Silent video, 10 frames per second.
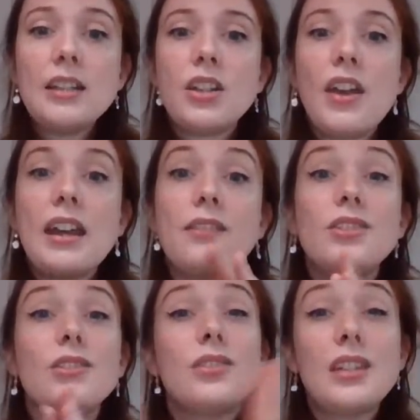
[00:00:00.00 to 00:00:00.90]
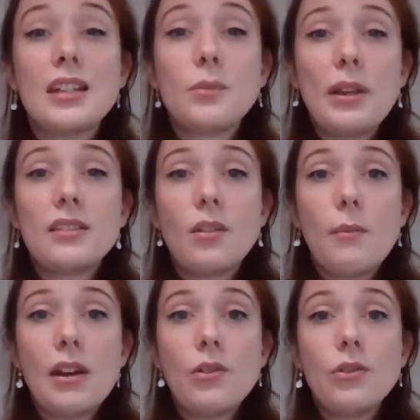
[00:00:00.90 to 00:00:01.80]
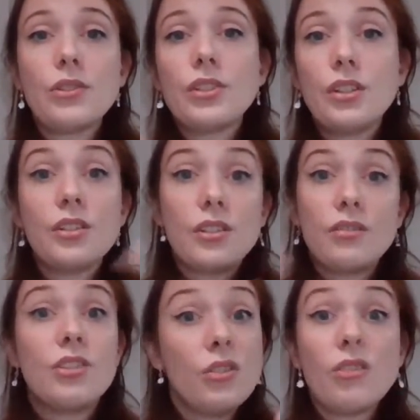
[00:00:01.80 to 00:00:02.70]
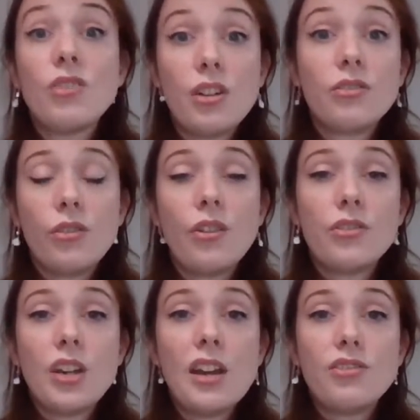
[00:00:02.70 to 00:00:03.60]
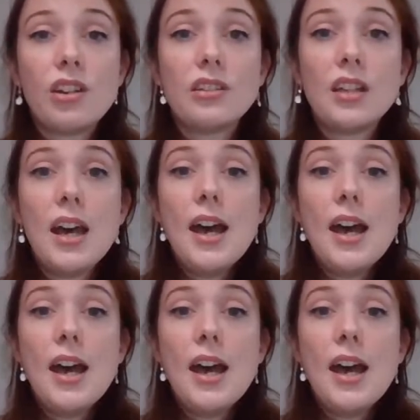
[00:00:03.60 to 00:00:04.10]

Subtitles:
So that gives you 6 weeks on my course to just do those changes.